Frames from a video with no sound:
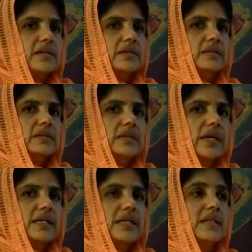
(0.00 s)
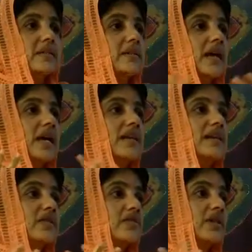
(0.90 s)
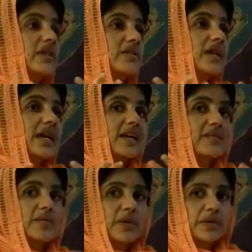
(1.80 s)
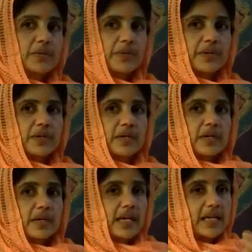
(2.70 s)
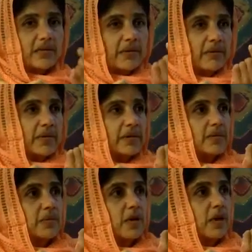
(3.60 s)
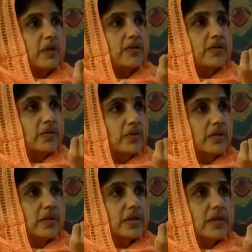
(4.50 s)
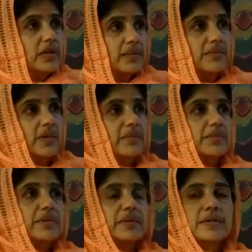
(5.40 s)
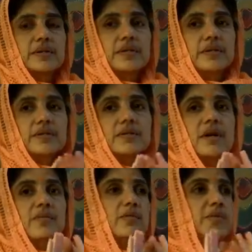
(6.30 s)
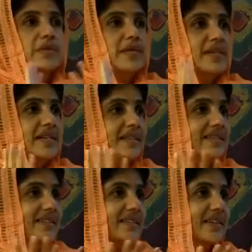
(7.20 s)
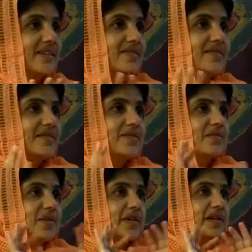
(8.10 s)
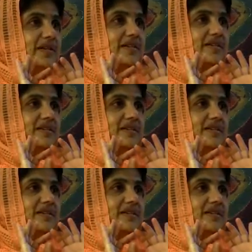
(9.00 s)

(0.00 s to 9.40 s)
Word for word: so that inside that structure I can prosper. Like even when a small shoot comes up, you have to put a little thing around it to protect.